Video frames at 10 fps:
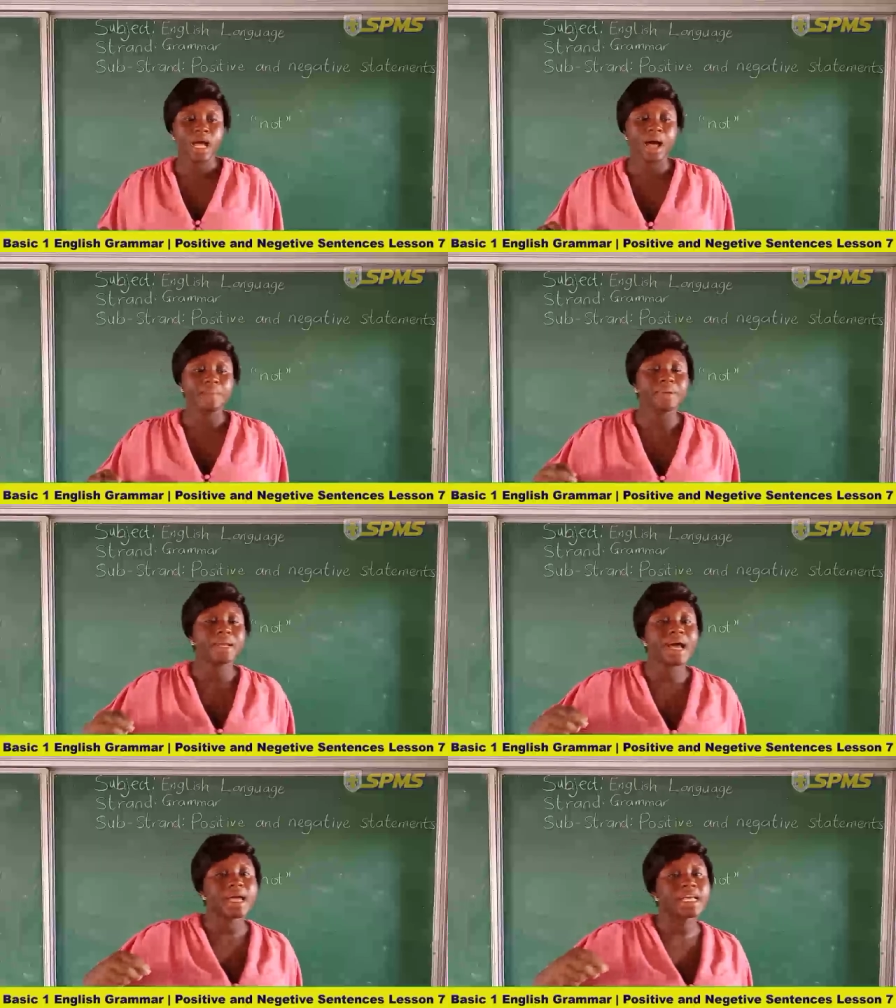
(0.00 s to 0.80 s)

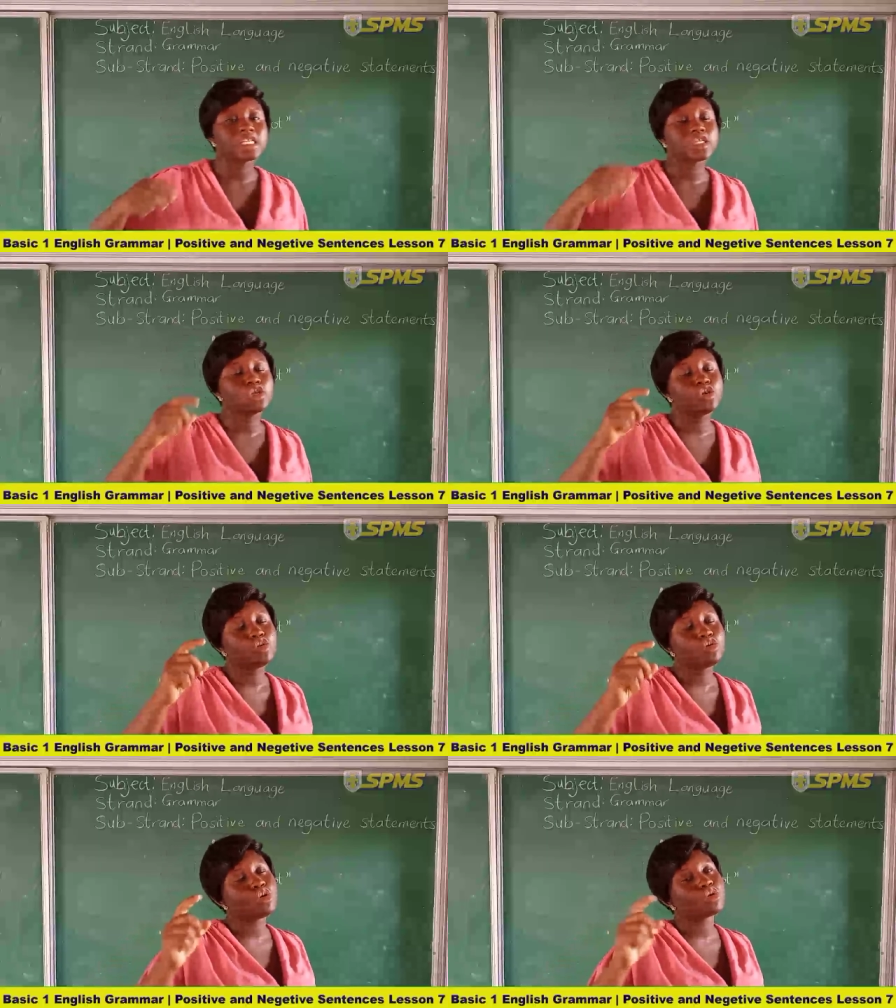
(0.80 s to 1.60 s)
Abner is
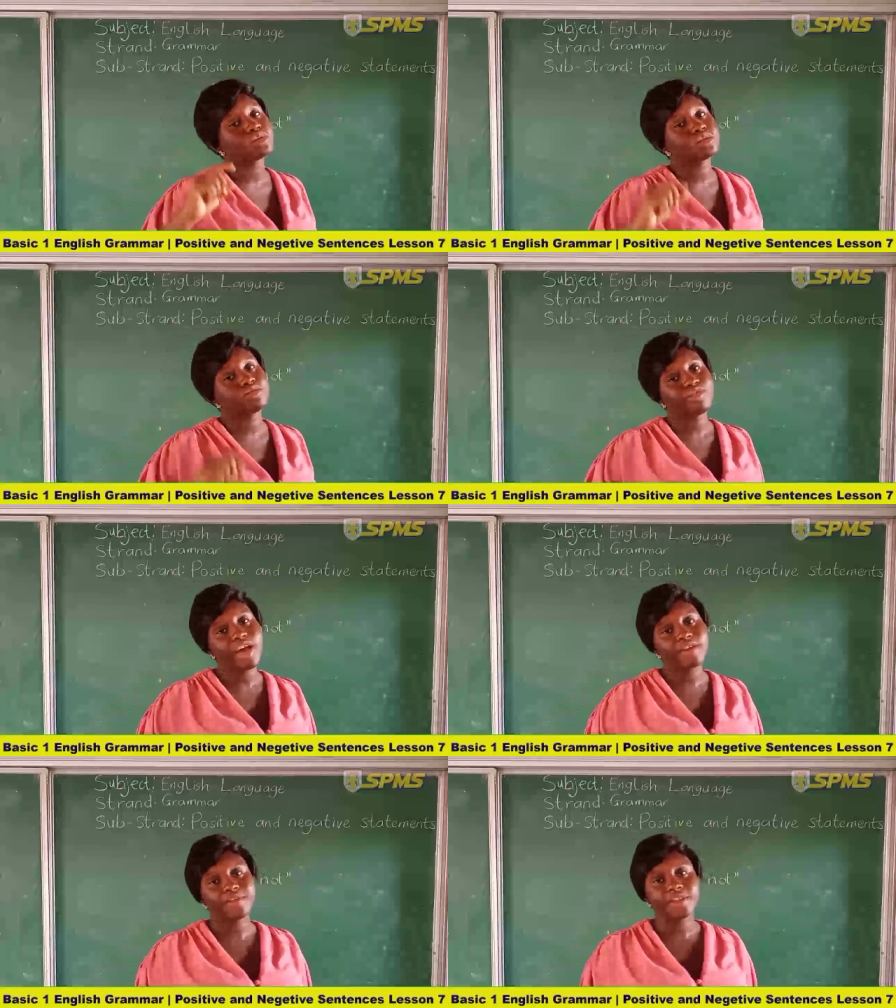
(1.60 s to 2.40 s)
not
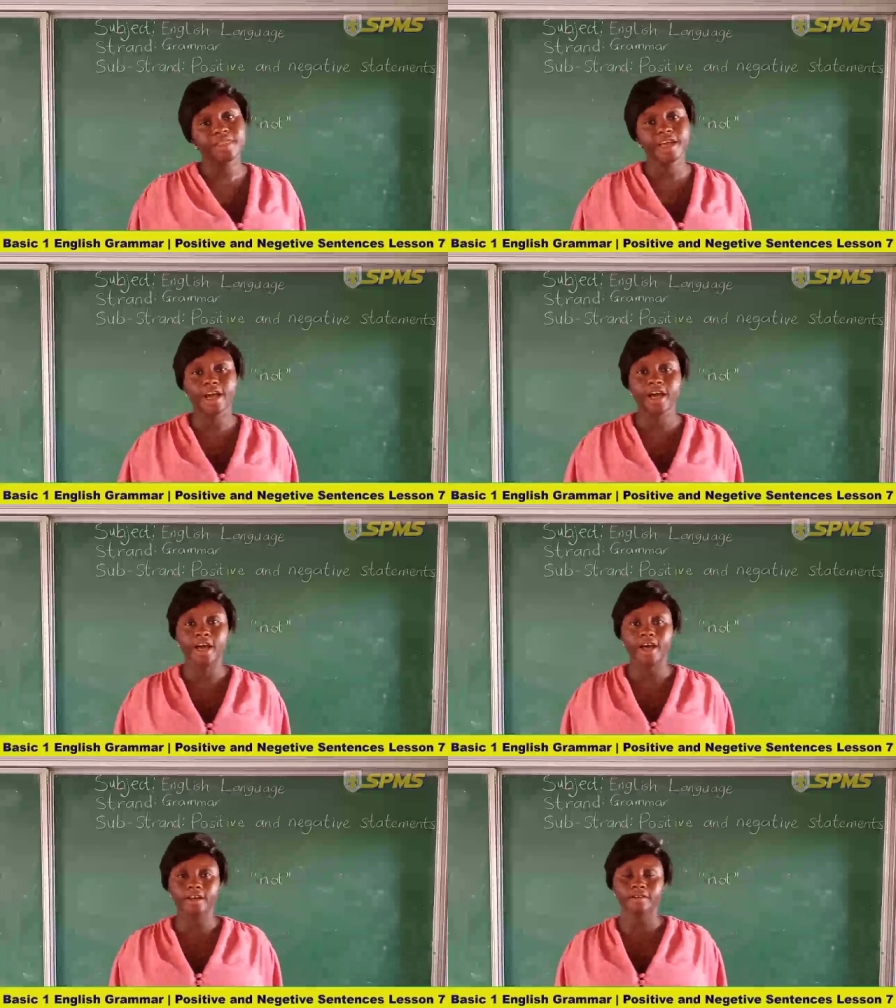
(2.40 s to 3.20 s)
driving the
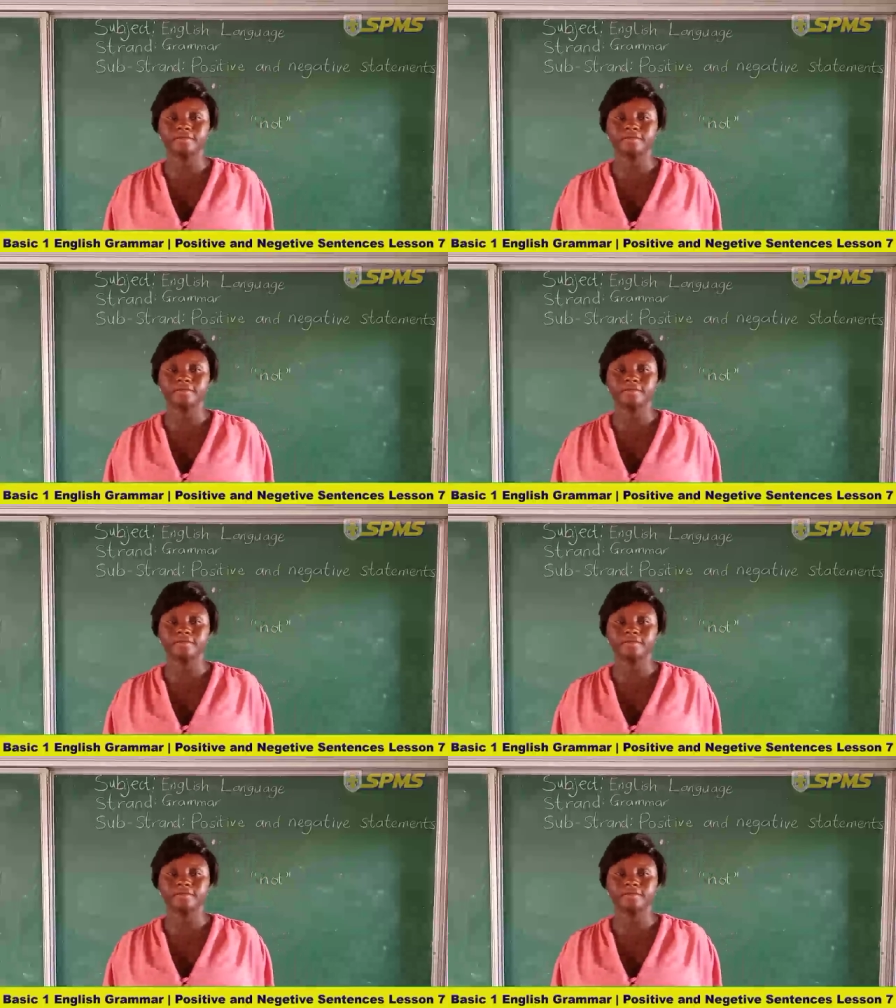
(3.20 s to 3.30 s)
car.